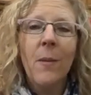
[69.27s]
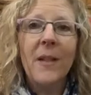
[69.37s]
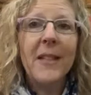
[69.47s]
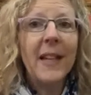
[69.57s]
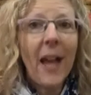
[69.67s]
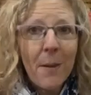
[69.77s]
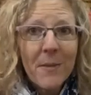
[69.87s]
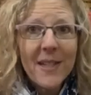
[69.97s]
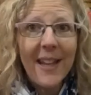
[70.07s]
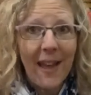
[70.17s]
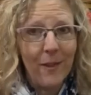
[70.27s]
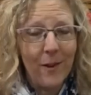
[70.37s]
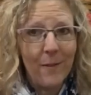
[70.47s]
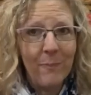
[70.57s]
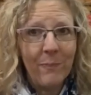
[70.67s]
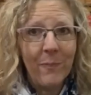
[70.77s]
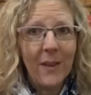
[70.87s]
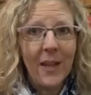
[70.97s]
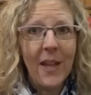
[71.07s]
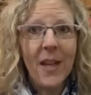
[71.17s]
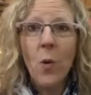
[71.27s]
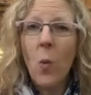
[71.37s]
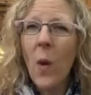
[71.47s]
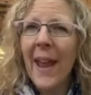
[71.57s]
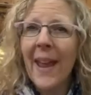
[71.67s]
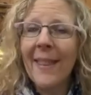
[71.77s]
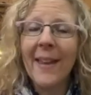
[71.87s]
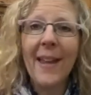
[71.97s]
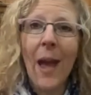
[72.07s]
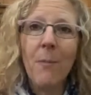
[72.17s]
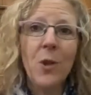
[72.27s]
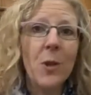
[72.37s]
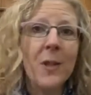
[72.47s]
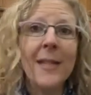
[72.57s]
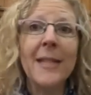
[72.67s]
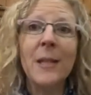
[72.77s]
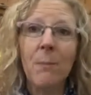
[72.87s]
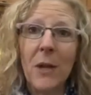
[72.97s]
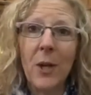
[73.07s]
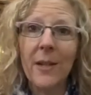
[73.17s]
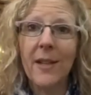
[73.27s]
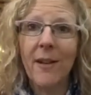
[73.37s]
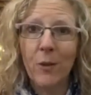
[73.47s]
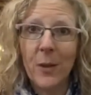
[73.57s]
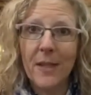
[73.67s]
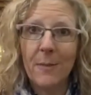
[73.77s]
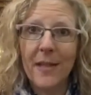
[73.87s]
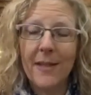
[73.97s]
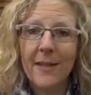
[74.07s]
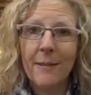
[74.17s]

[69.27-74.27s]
but to come together in a way that captures the spirit of Christmas.